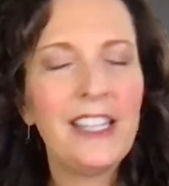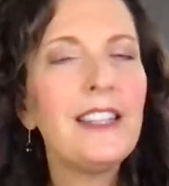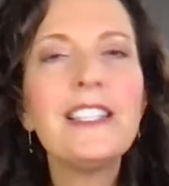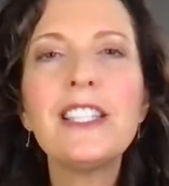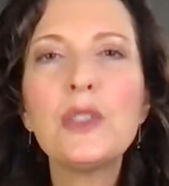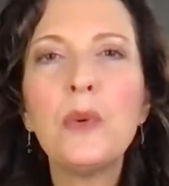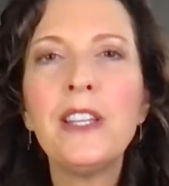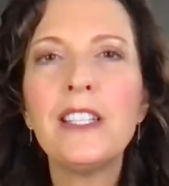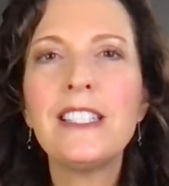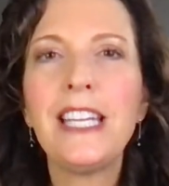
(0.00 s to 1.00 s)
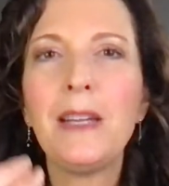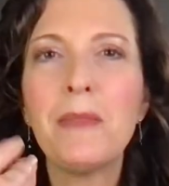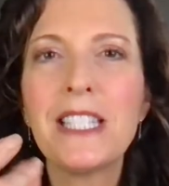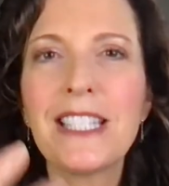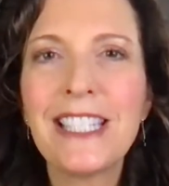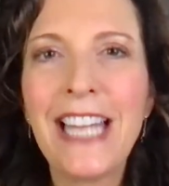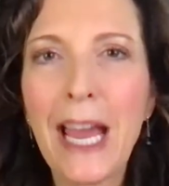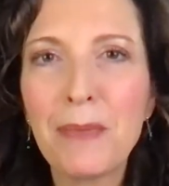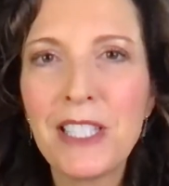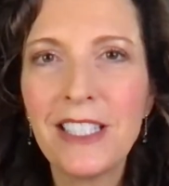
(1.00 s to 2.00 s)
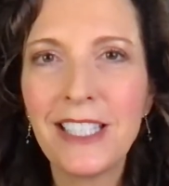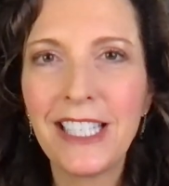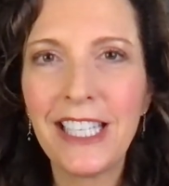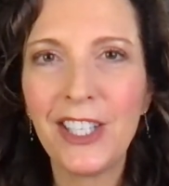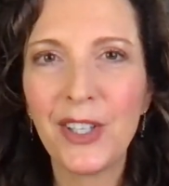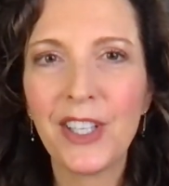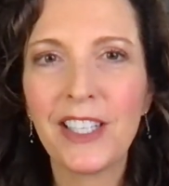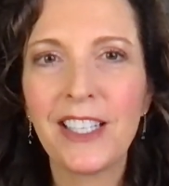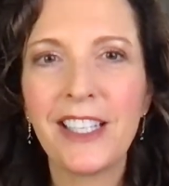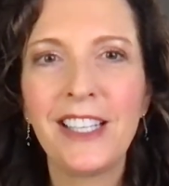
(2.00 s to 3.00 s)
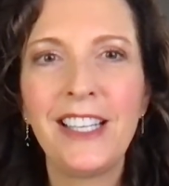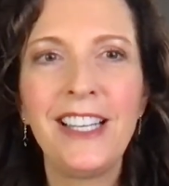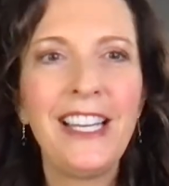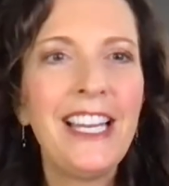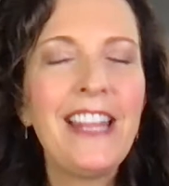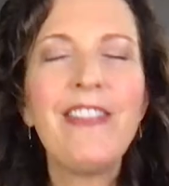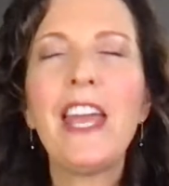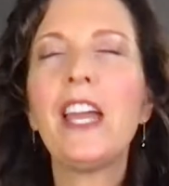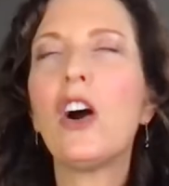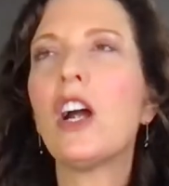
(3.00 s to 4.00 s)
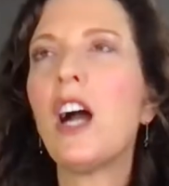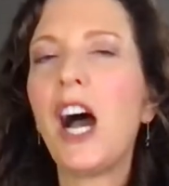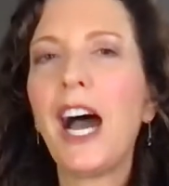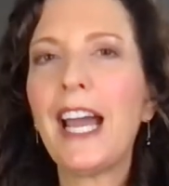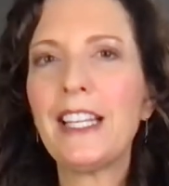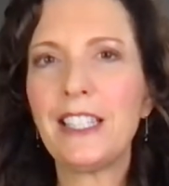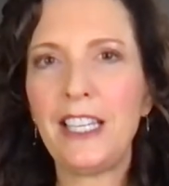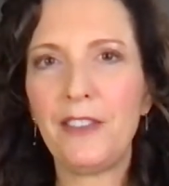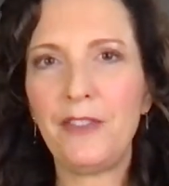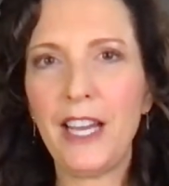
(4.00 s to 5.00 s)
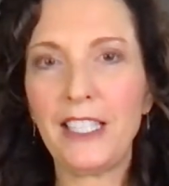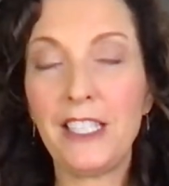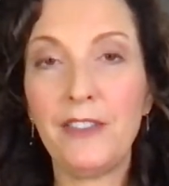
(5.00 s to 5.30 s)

This is when the team snaps into gear. They are highly effective.